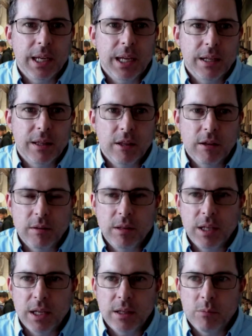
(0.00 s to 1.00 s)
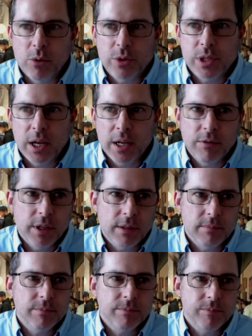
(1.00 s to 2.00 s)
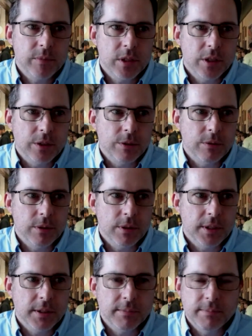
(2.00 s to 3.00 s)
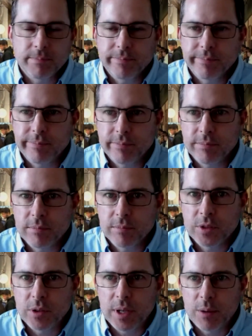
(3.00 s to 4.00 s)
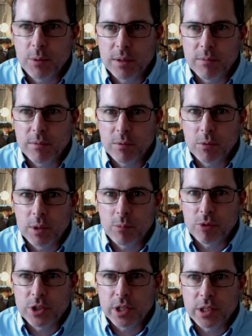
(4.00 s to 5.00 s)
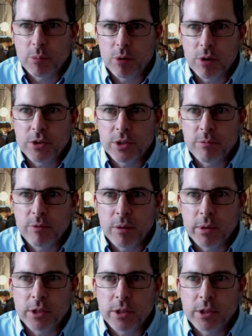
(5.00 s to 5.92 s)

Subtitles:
and get the most out of it. So yeah, we appreciate the partnership very